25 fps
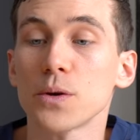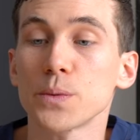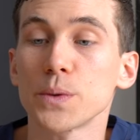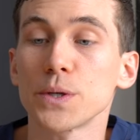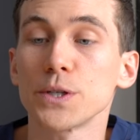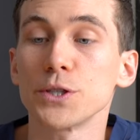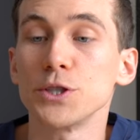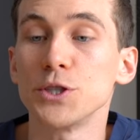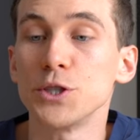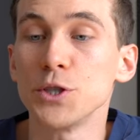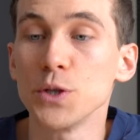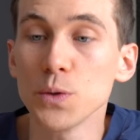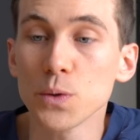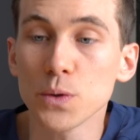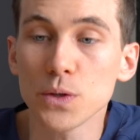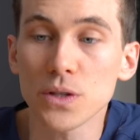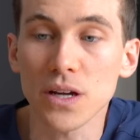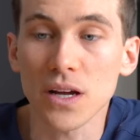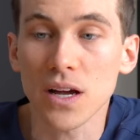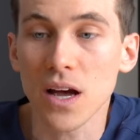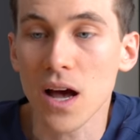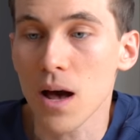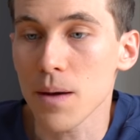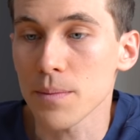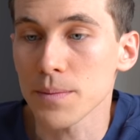reduced
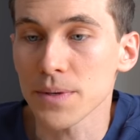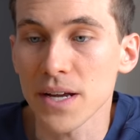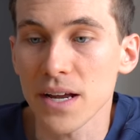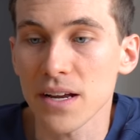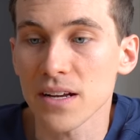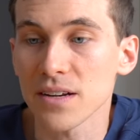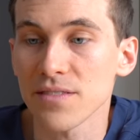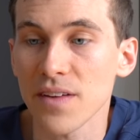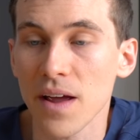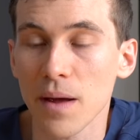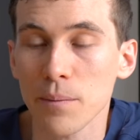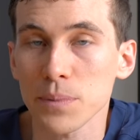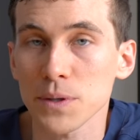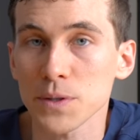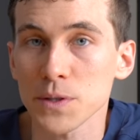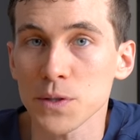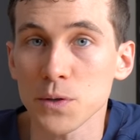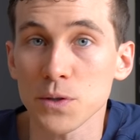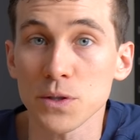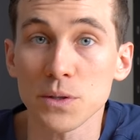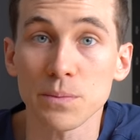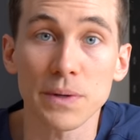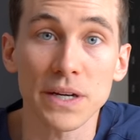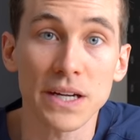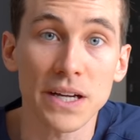accommodative
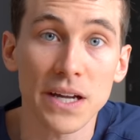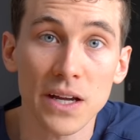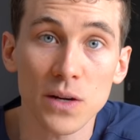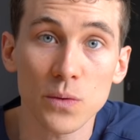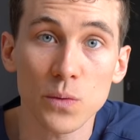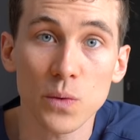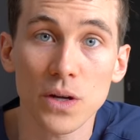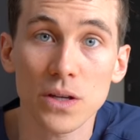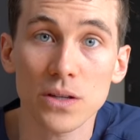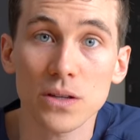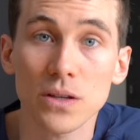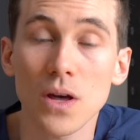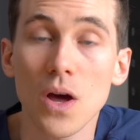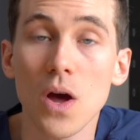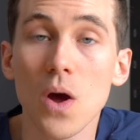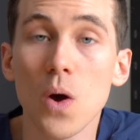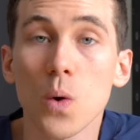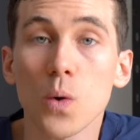amplitude to begin with,